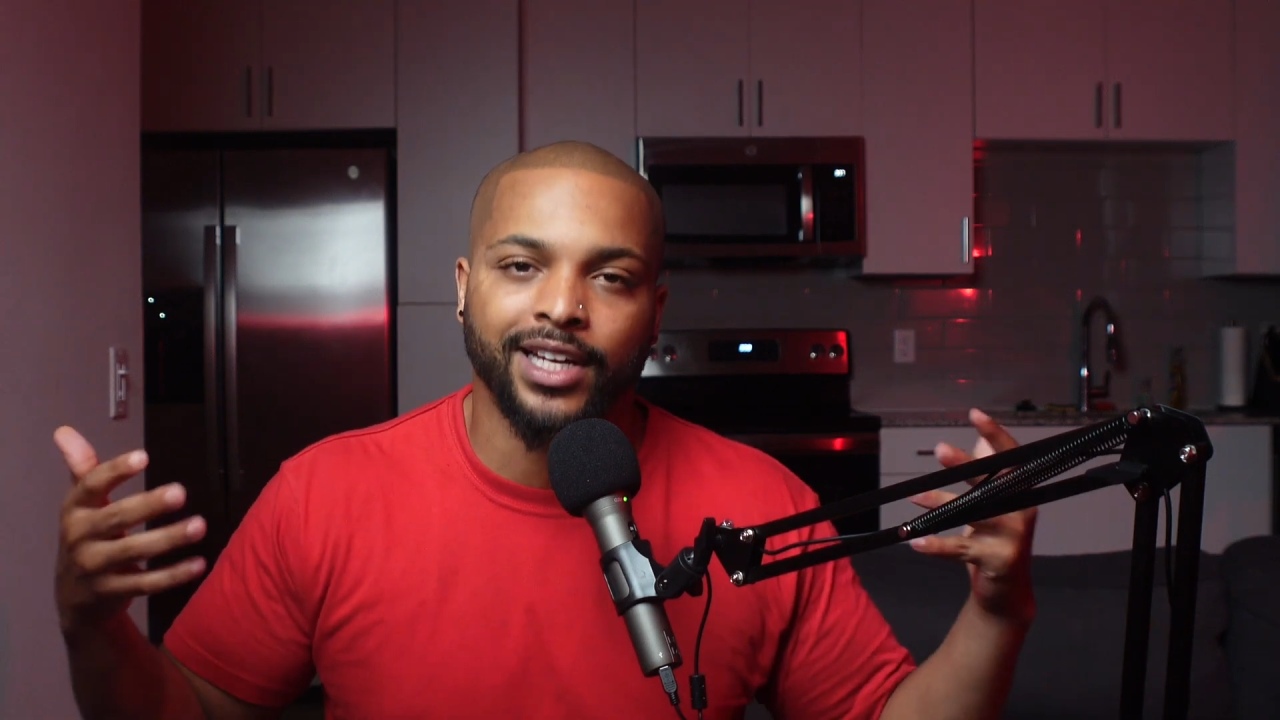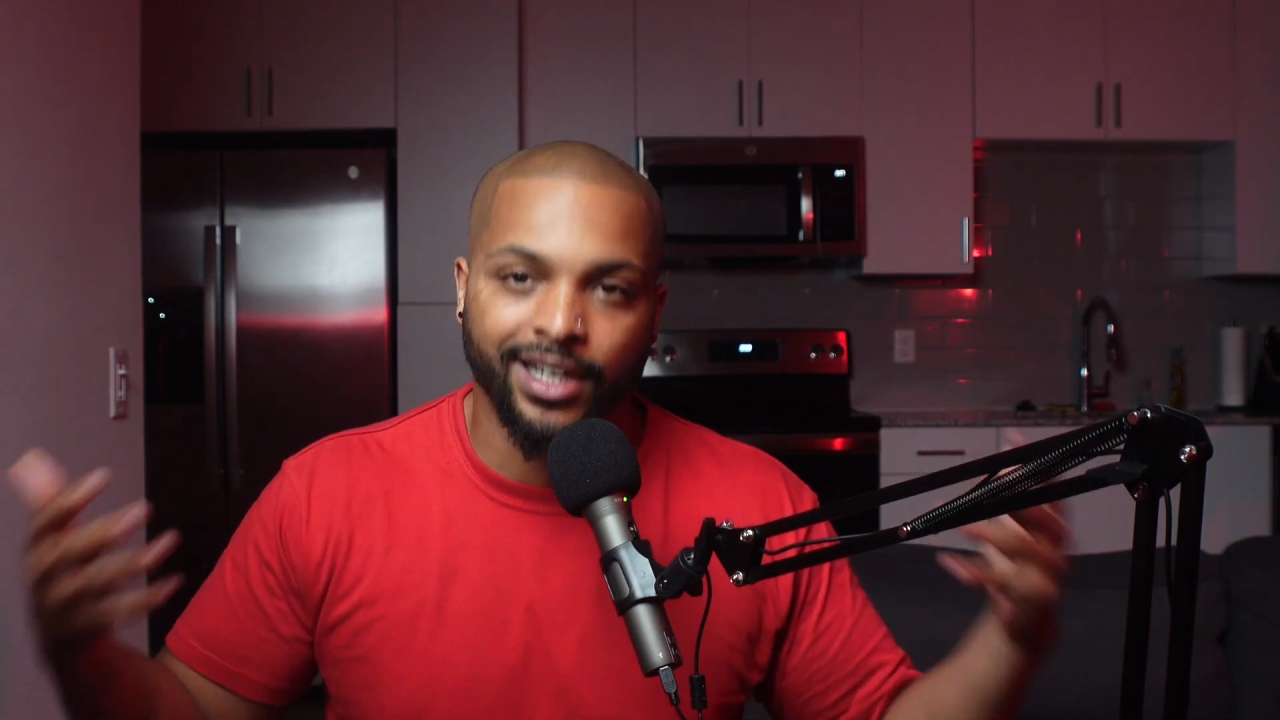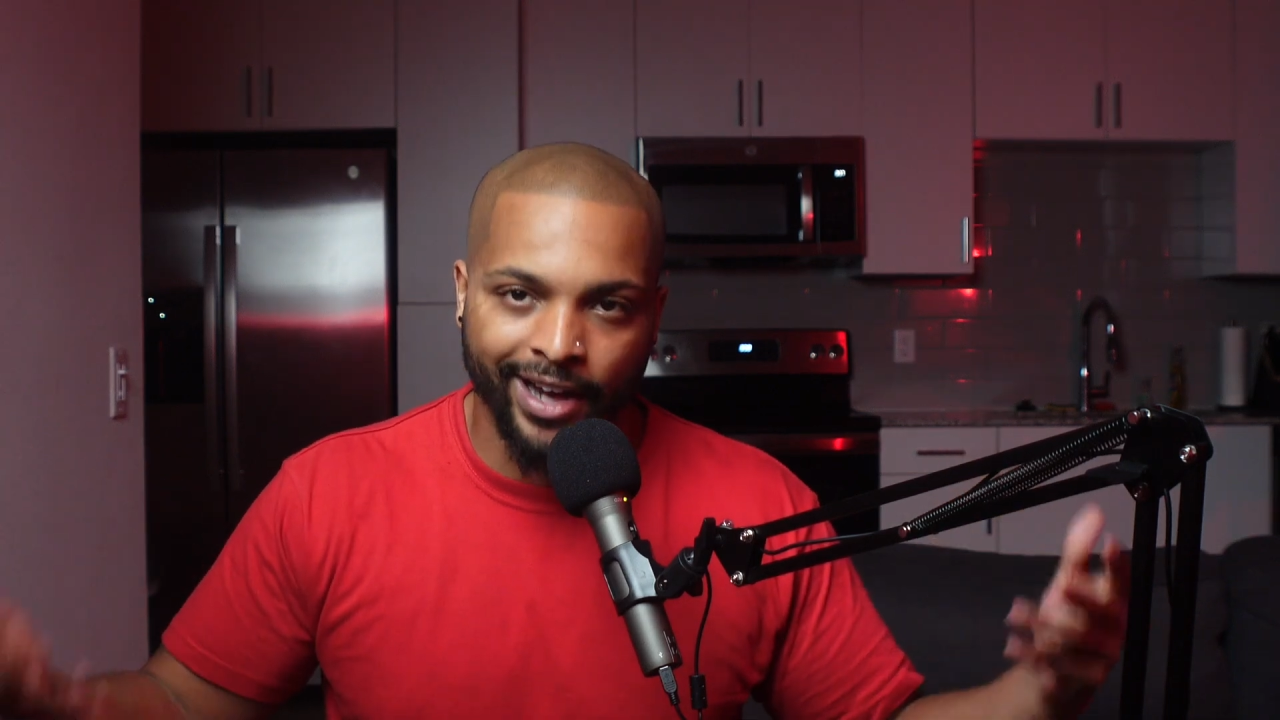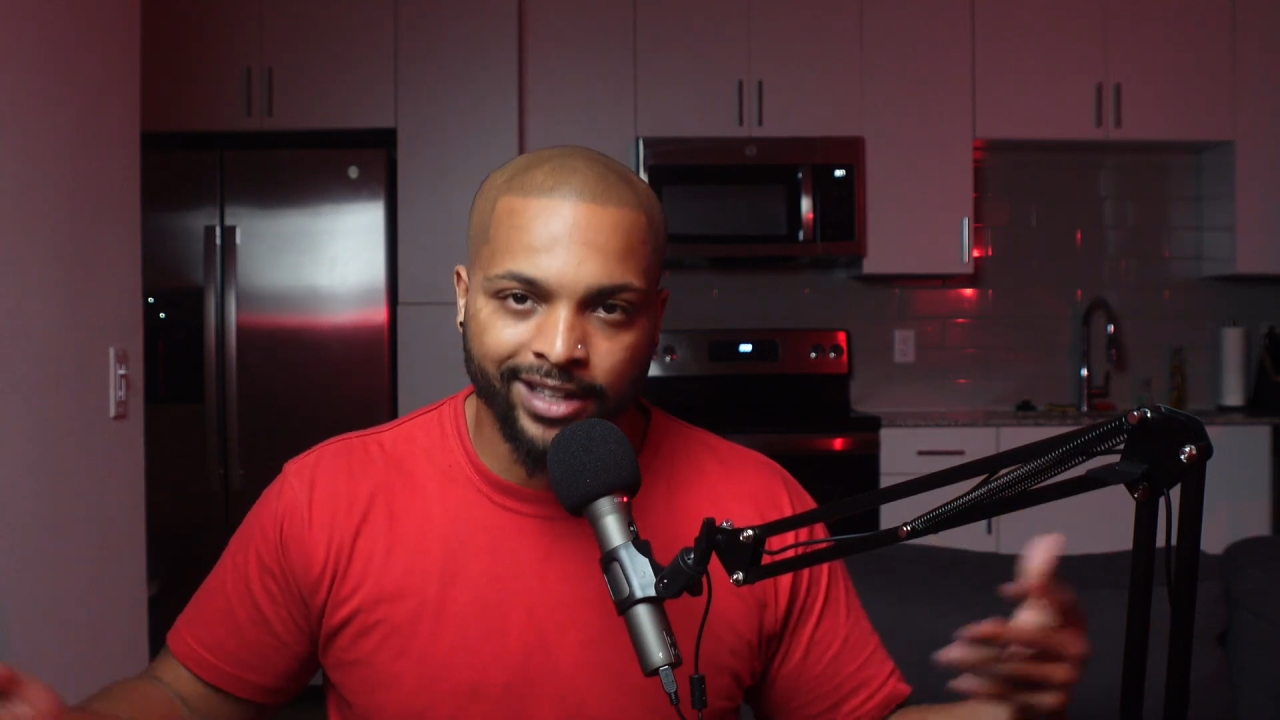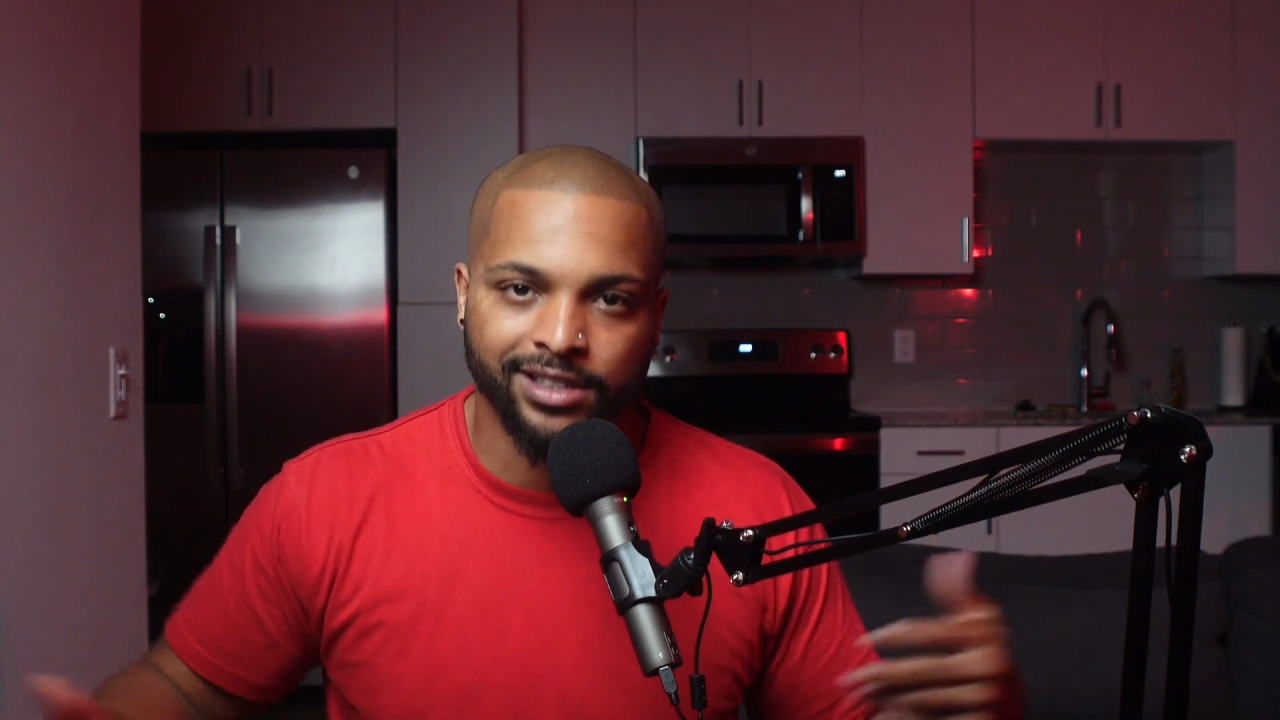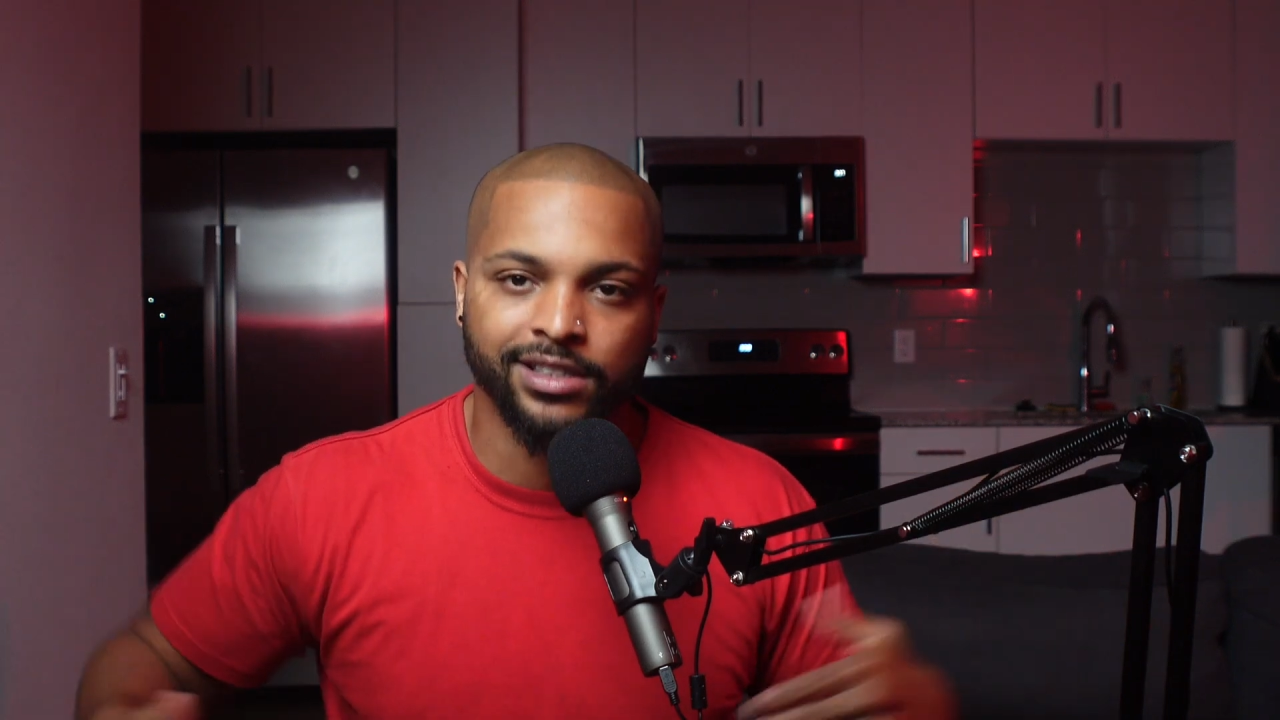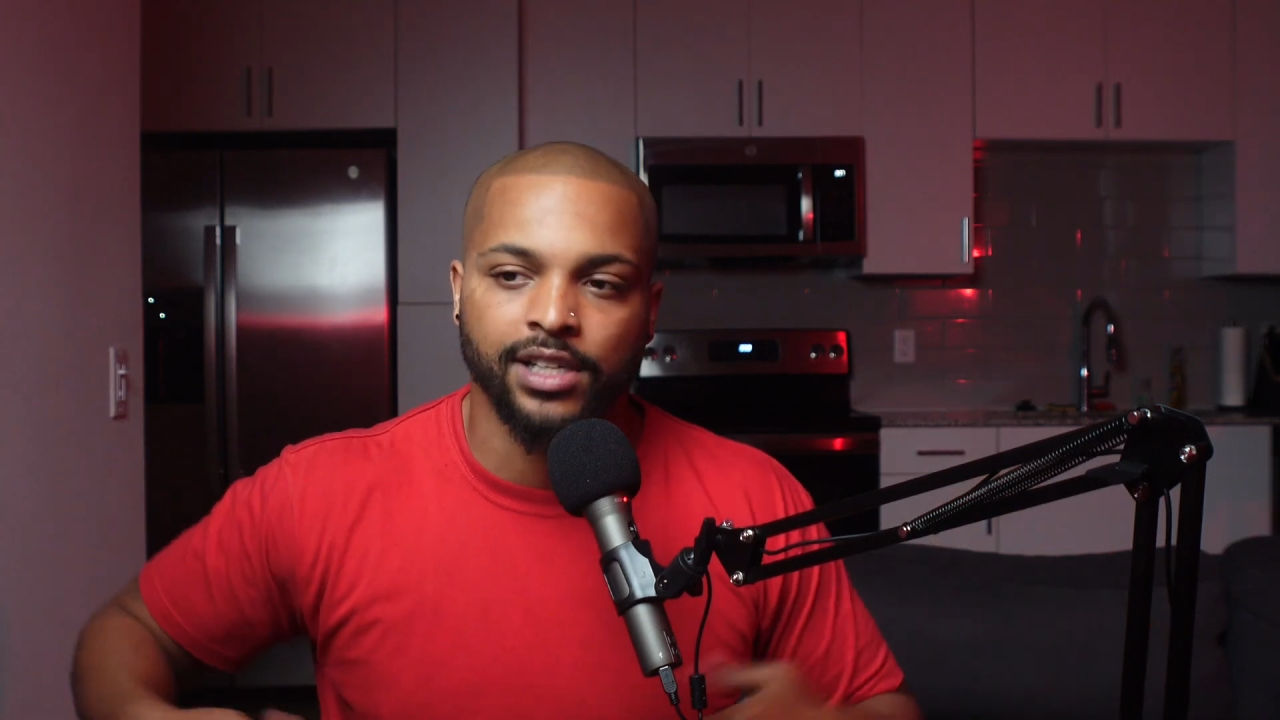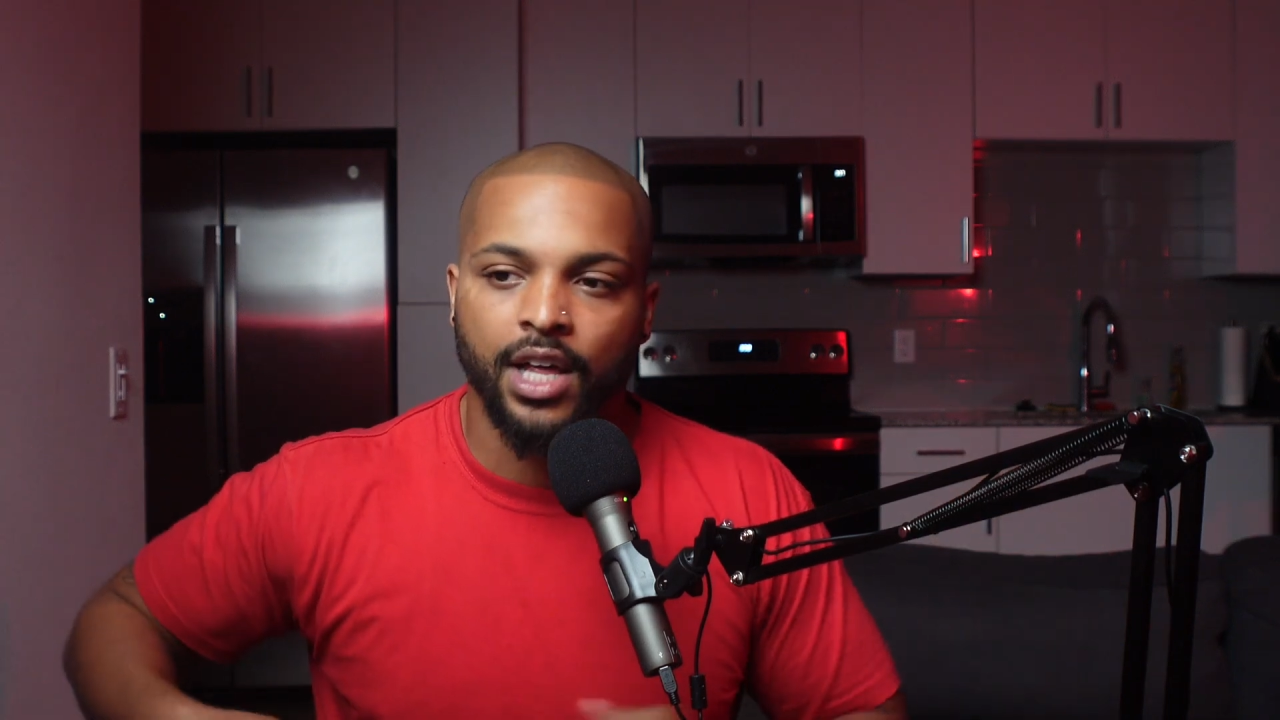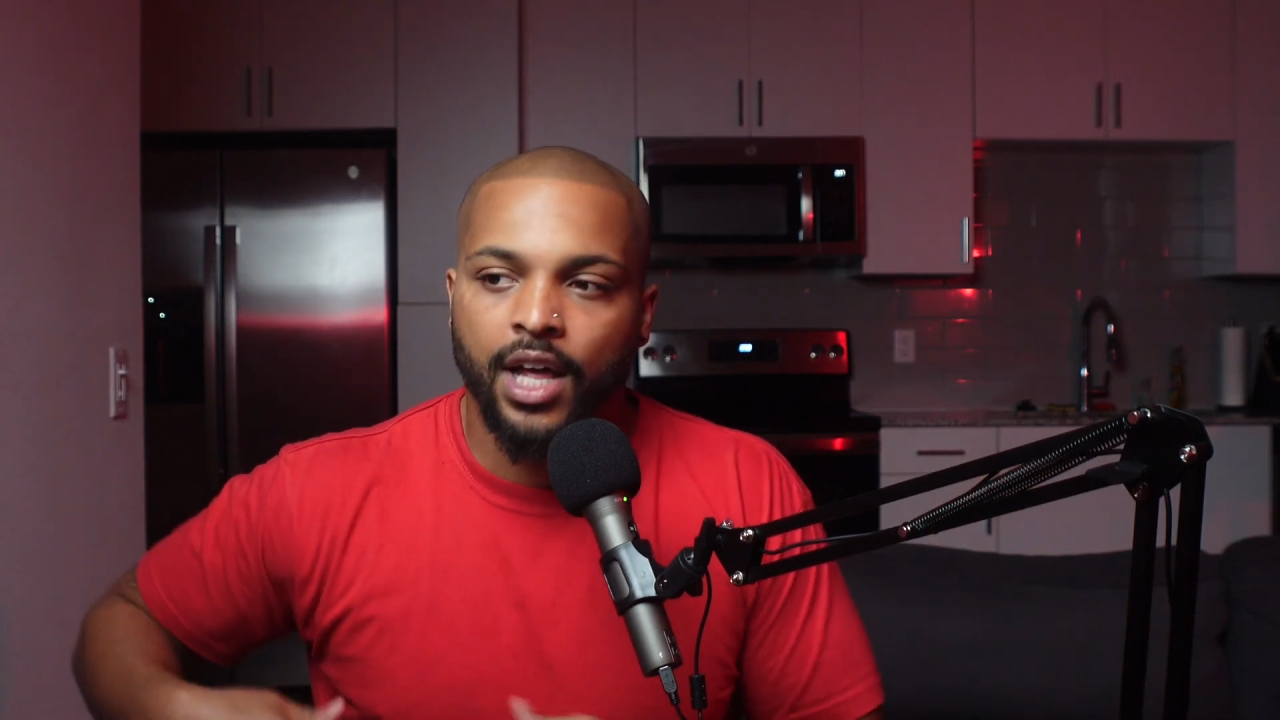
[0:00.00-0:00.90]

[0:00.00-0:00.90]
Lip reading: connections,